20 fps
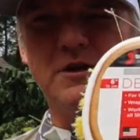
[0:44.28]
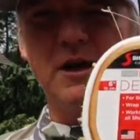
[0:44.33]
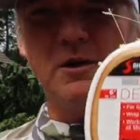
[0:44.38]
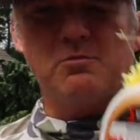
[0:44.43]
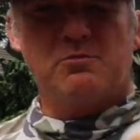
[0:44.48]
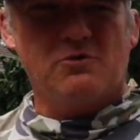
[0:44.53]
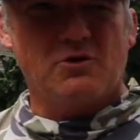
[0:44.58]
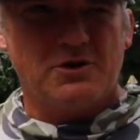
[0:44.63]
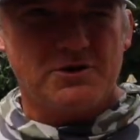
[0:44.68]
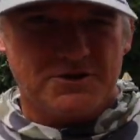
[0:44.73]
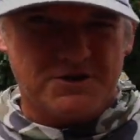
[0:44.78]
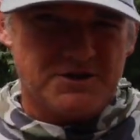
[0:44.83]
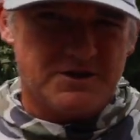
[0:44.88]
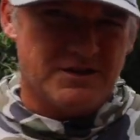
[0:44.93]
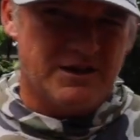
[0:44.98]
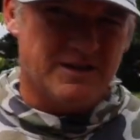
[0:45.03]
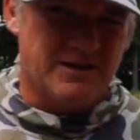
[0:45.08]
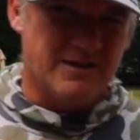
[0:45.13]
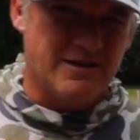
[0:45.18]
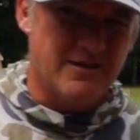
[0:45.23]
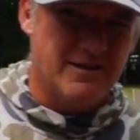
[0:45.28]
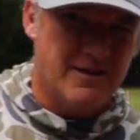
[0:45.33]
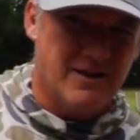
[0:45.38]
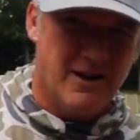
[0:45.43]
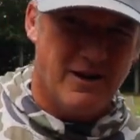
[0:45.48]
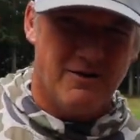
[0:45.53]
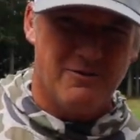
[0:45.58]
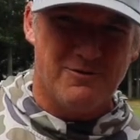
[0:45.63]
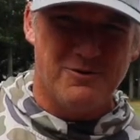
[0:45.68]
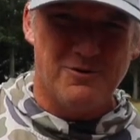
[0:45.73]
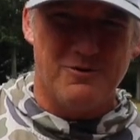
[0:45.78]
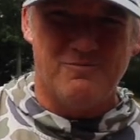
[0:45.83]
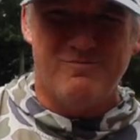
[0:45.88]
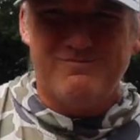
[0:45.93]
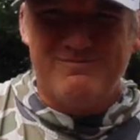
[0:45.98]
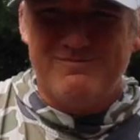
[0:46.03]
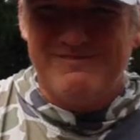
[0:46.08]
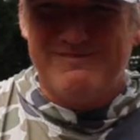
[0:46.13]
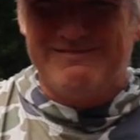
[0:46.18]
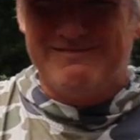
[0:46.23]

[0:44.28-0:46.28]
deck brush. There you go, a little